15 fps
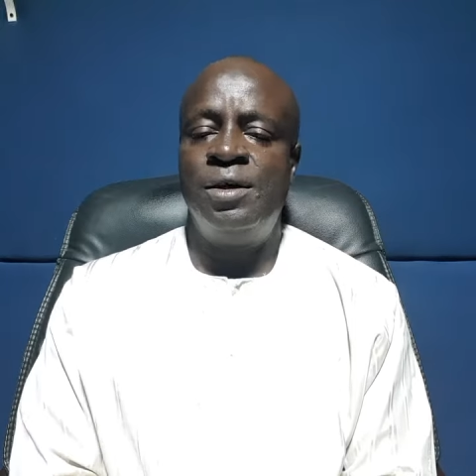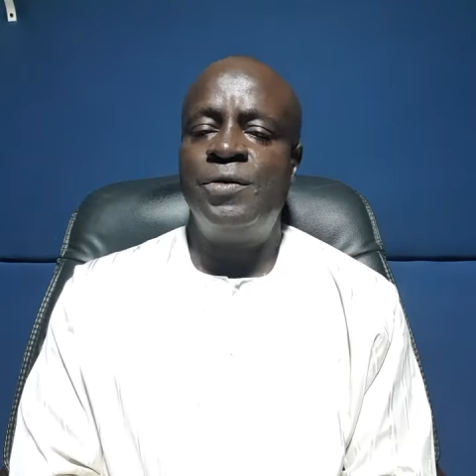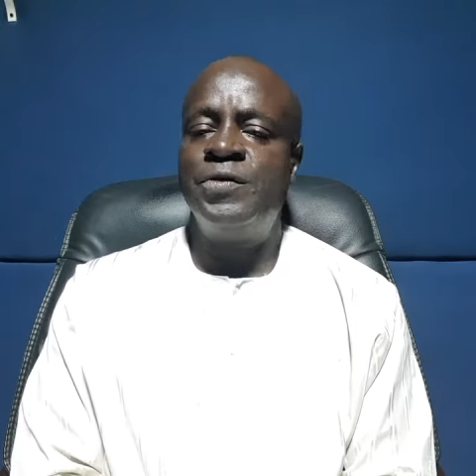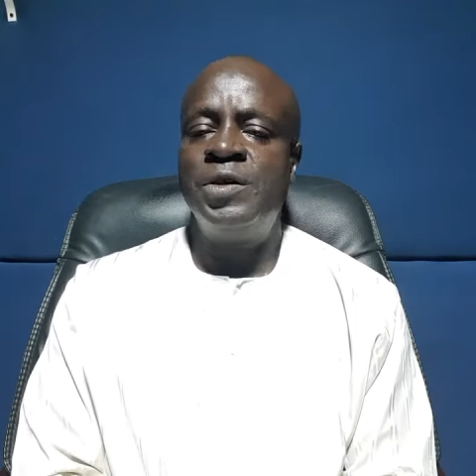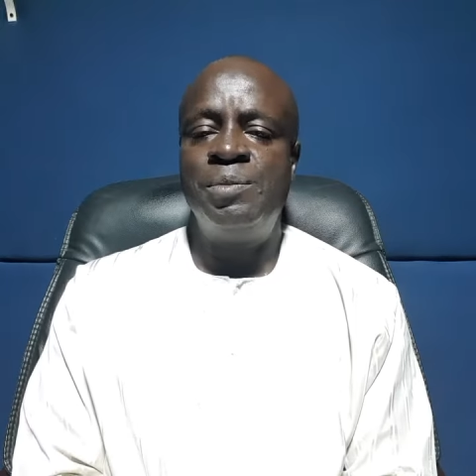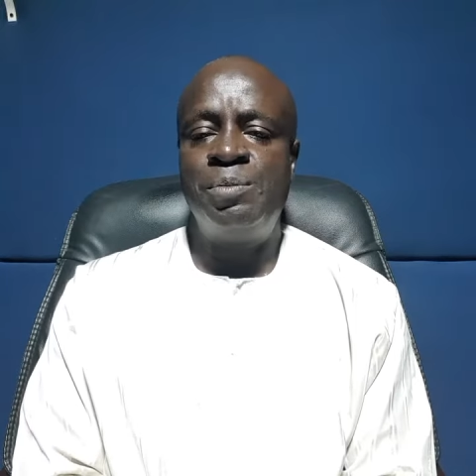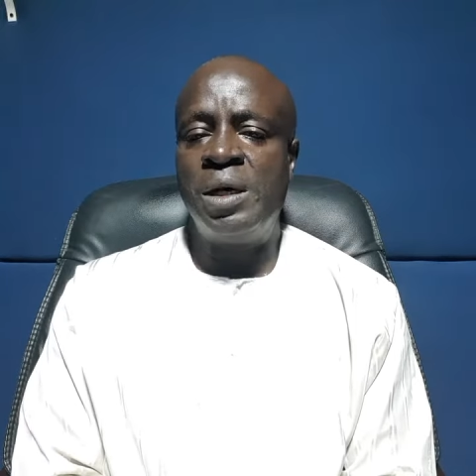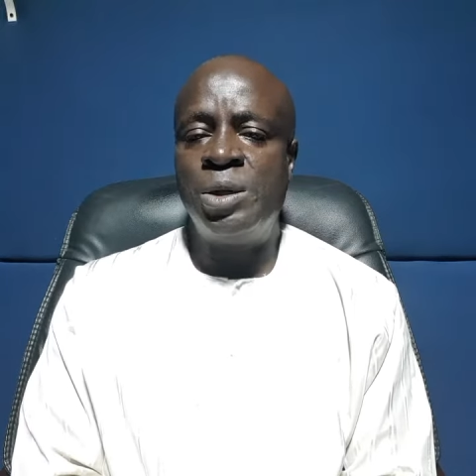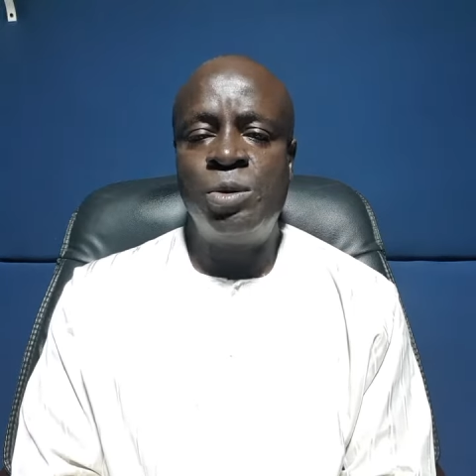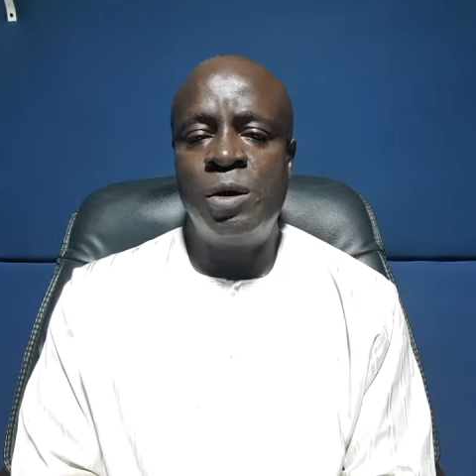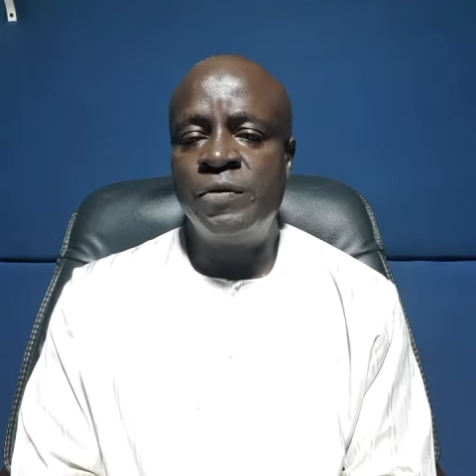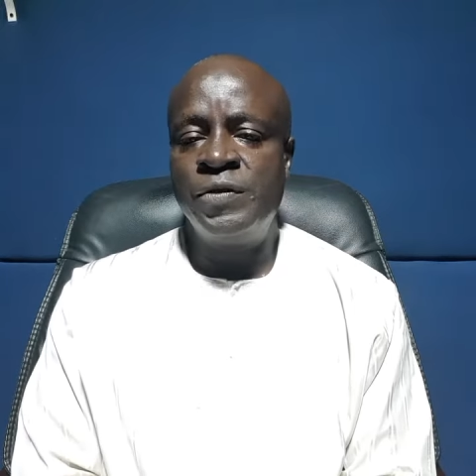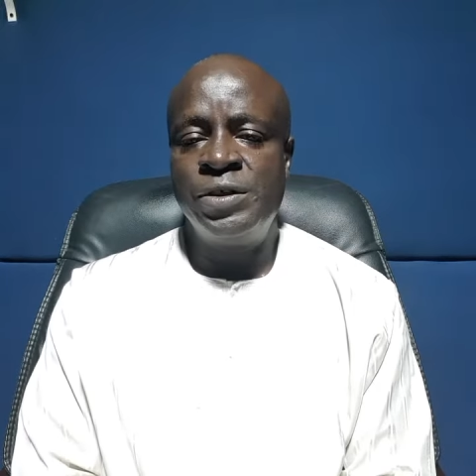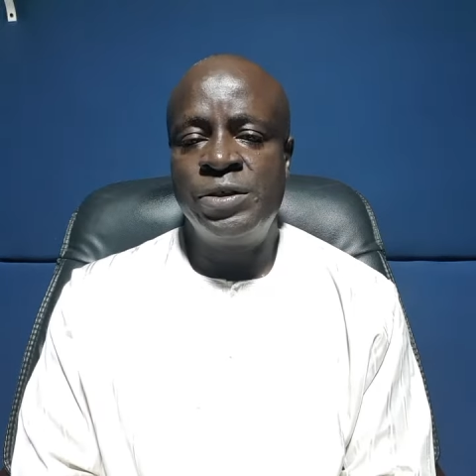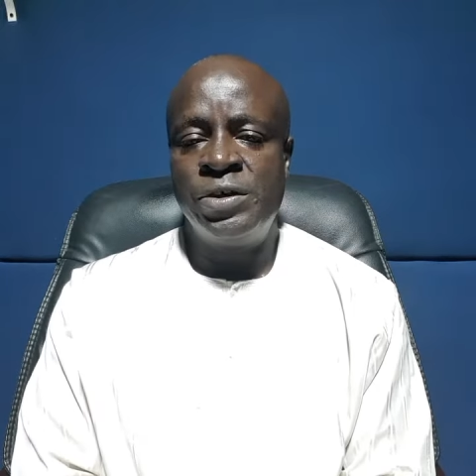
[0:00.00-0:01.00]
of the
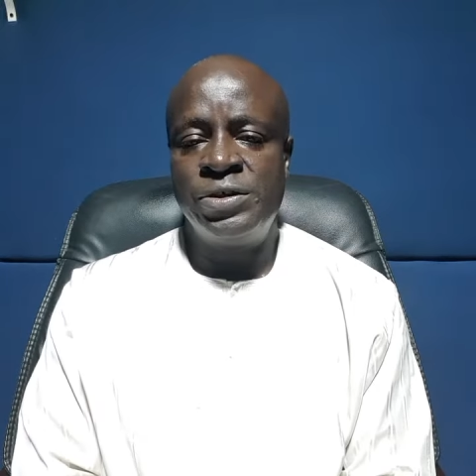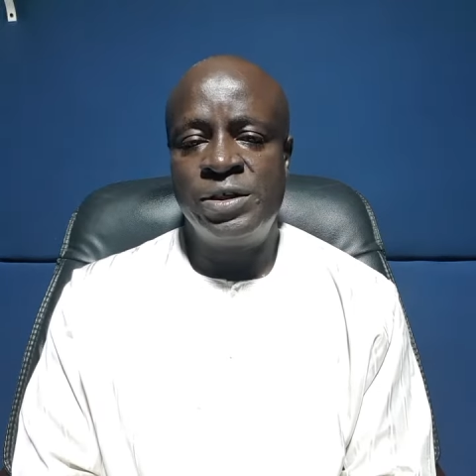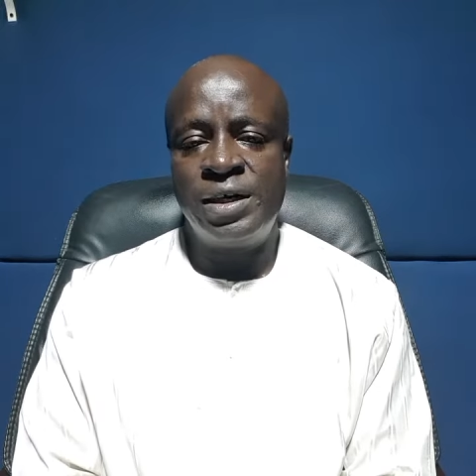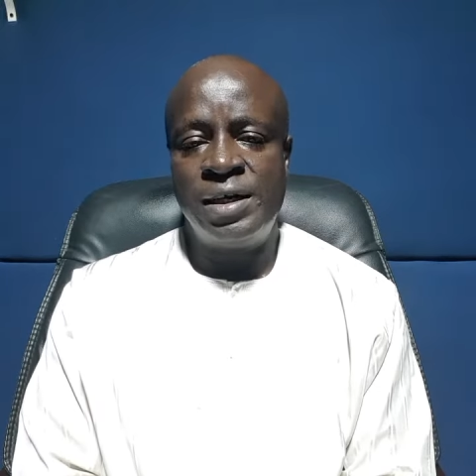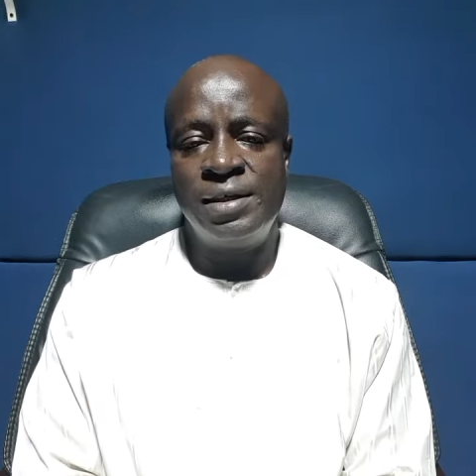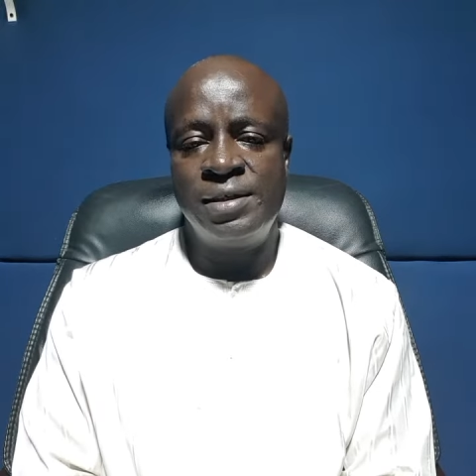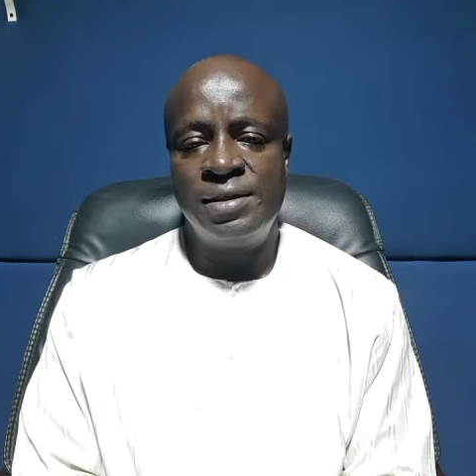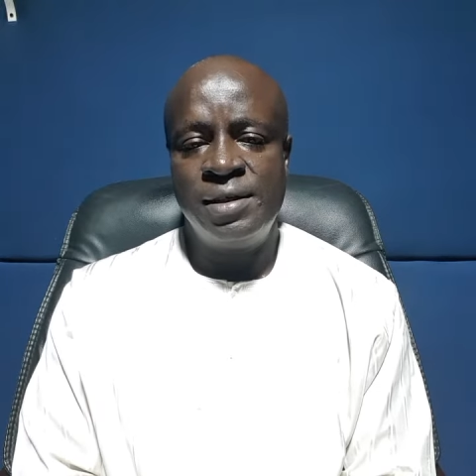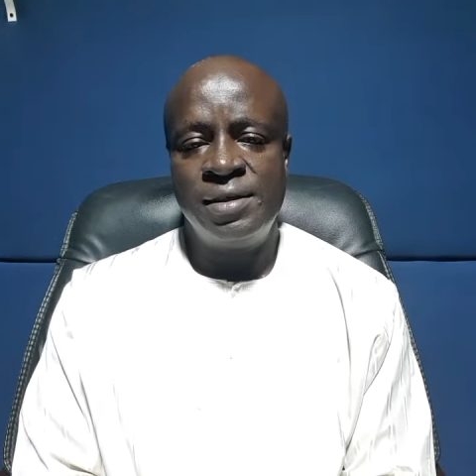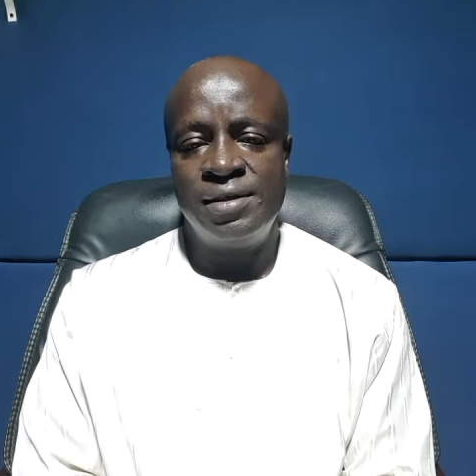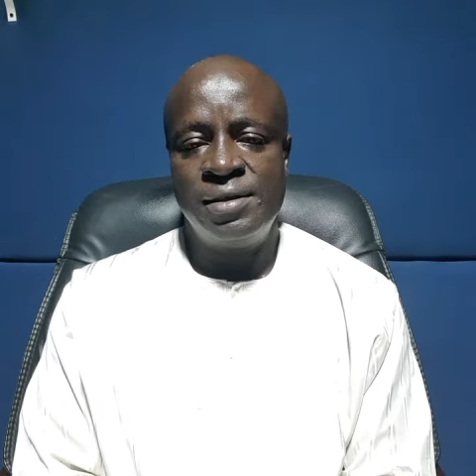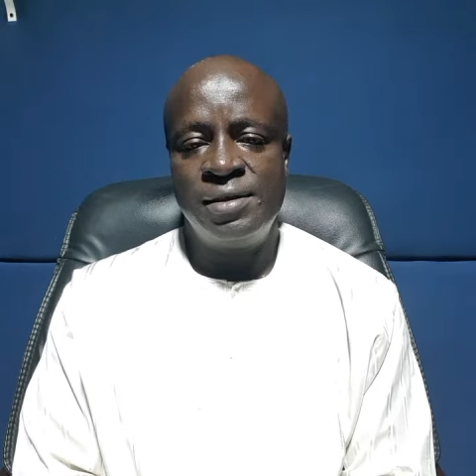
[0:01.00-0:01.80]
power of Jesus Christ.